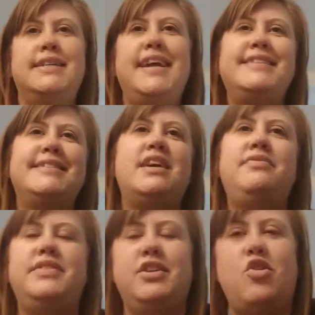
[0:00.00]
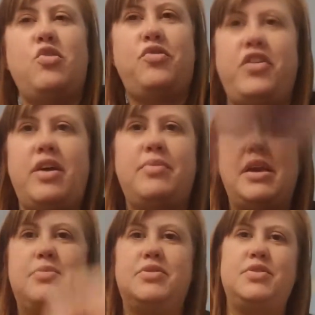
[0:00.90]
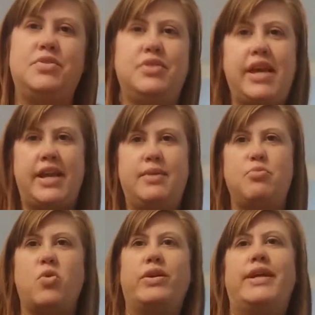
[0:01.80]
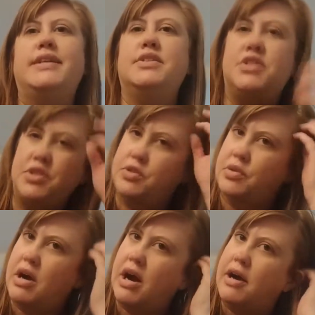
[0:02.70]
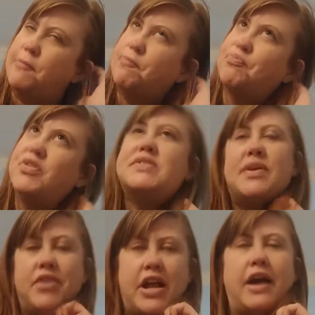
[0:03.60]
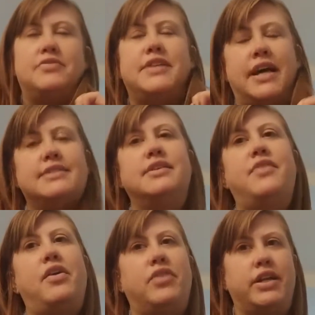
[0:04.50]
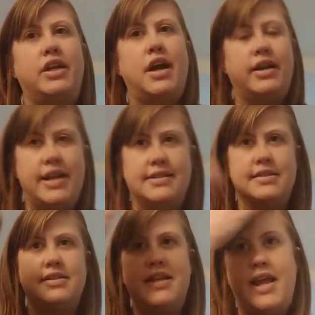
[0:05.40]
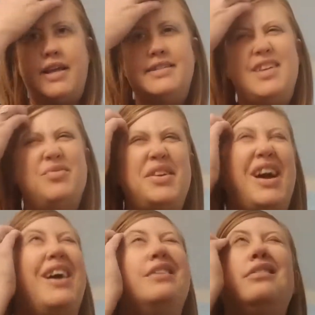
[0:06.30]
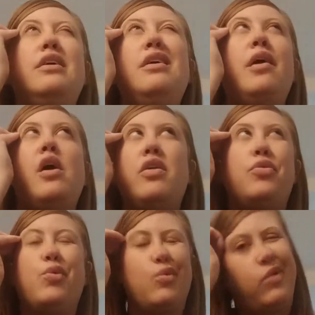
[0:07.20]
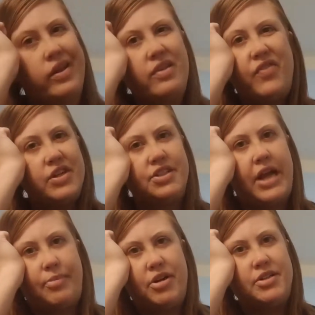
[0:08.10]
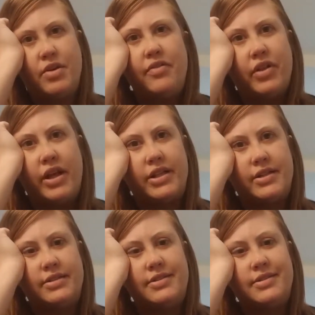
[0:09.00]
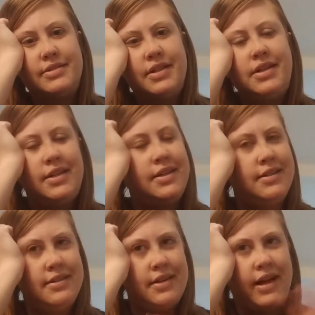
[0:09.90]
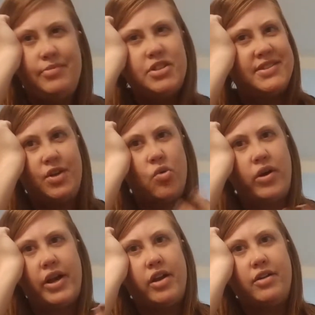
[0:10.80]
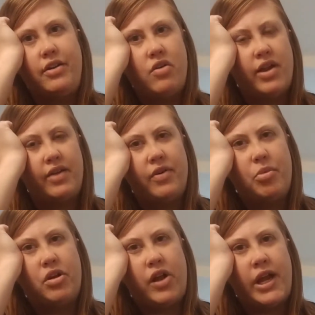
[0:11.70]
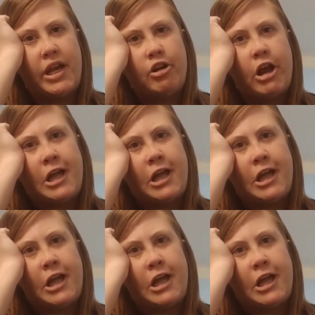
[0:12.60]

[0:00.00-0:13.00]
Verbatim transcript: night stuff, and then hopefully I'll be able to get more into um, The Seven and a Half Deaths of Evelyn Hardcastle today, because I only got through like the first chapter, so I feel like there's, I'm just nowhere near knowing if I'm going to like it or